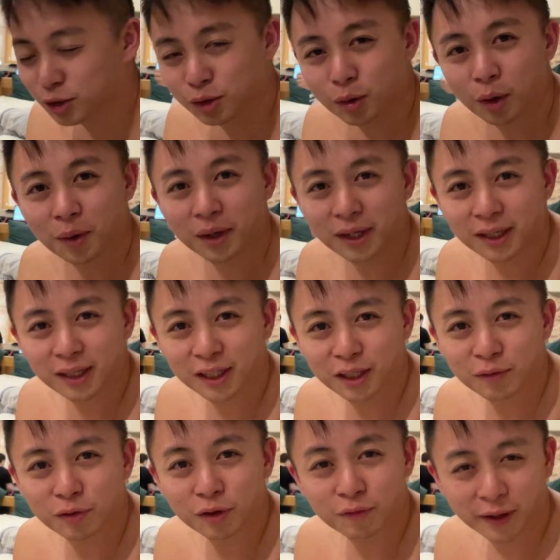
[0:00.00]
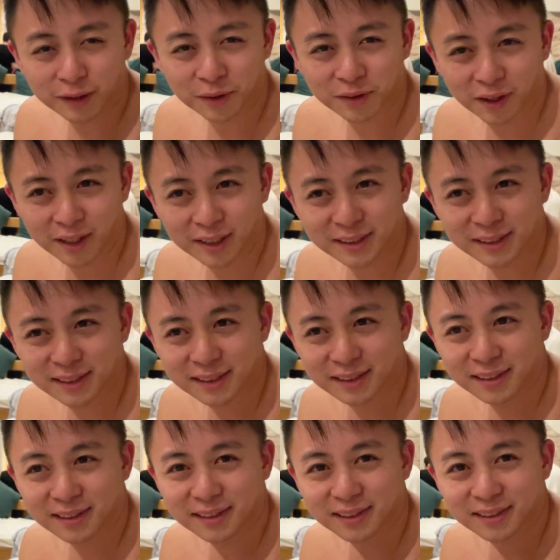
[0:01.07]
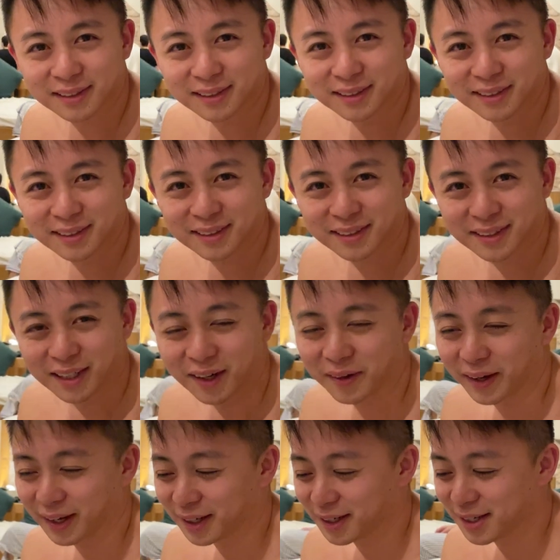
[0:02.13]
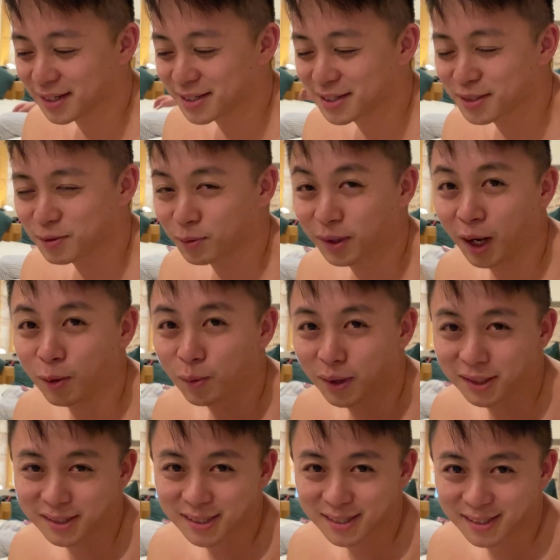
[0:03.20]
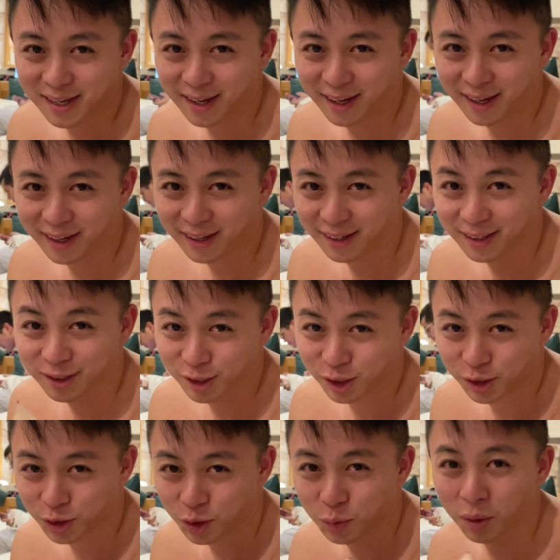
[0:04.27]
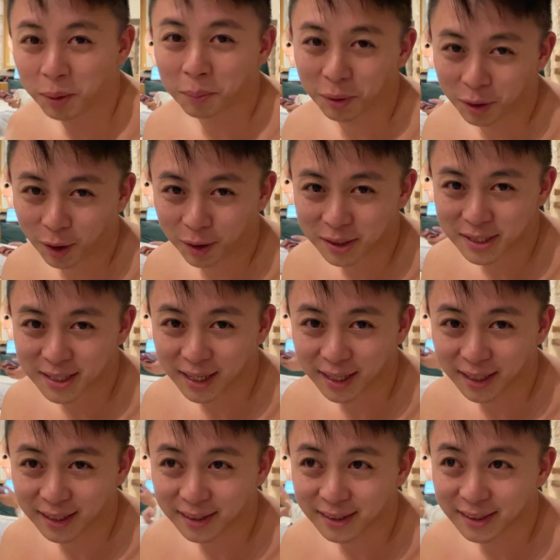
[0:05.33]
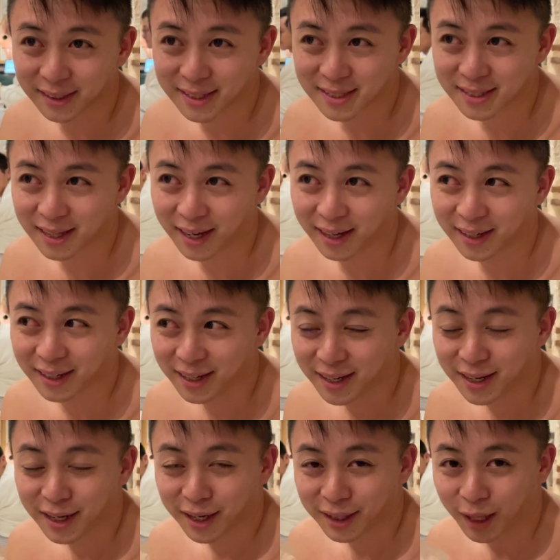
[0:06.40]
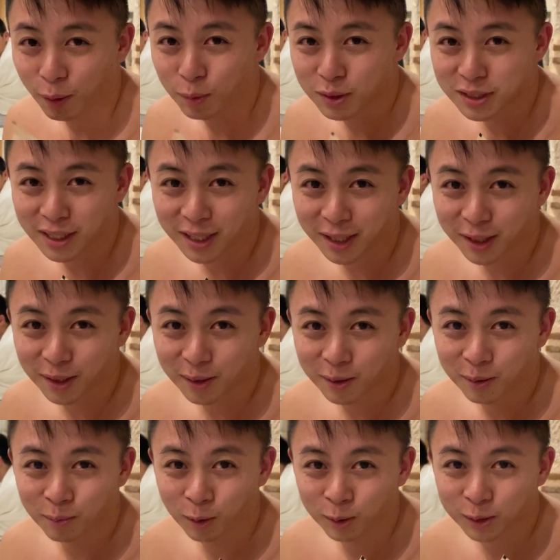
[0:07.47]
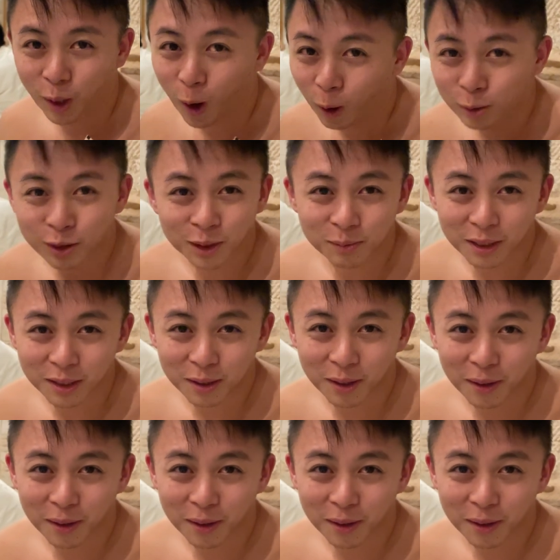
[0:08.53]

you already give your final thoughts? I did. Okay, because what I wanted to say in addition to what Bernard said is that that was like the most ultimate